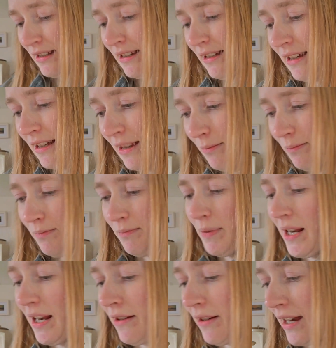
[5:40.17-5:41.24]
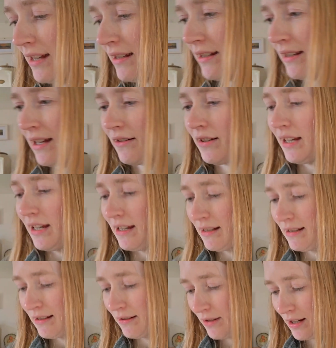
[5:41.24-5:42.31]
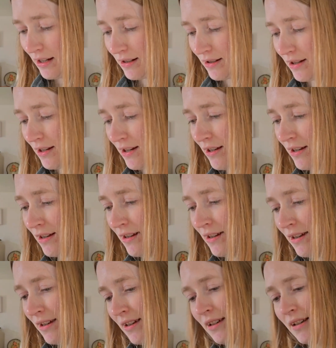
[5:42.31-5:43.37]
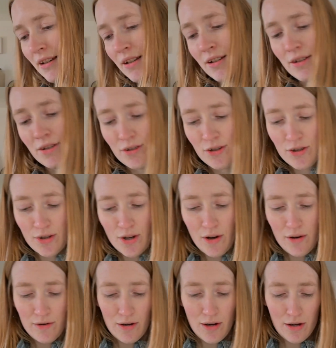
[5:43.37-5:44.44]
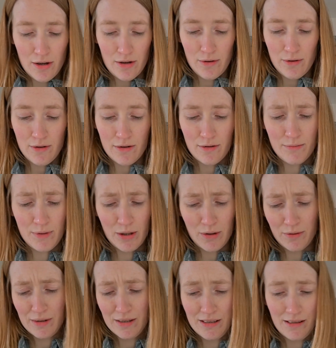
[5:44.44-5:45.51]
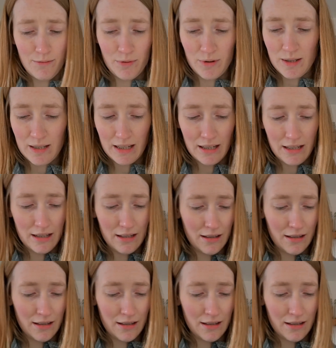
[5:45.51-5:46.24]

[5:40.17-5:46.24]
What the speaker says: get the pillowcases out at least so I can show you. Oh my god, it's so pretty.